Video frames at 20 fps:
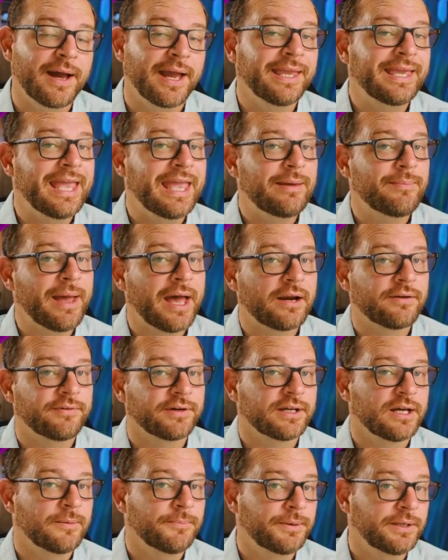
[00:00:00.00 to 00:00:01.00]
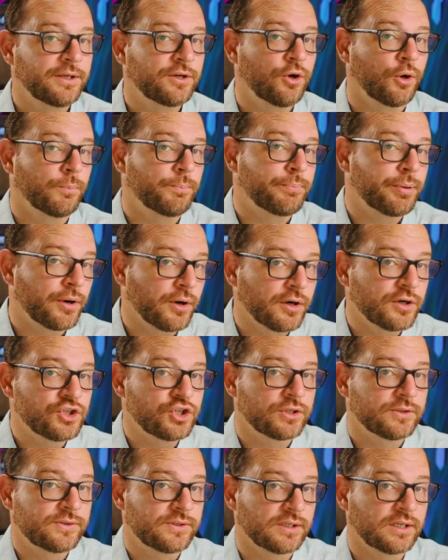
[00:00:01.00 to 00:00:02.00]
I came out of a company called Perch
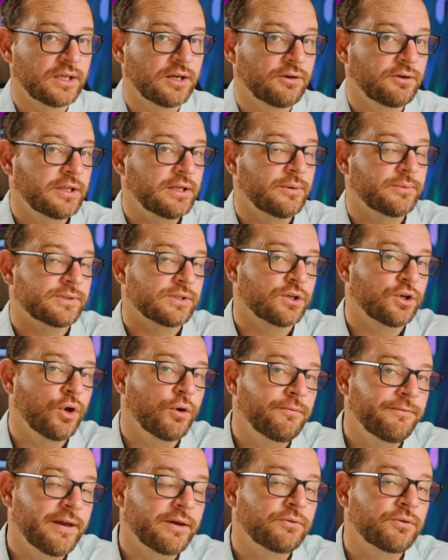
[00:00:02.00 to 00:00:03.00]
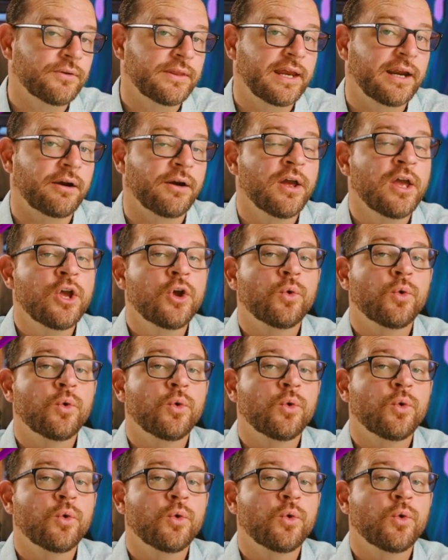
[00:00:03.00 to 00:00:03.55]
Security. I was a co-founder there.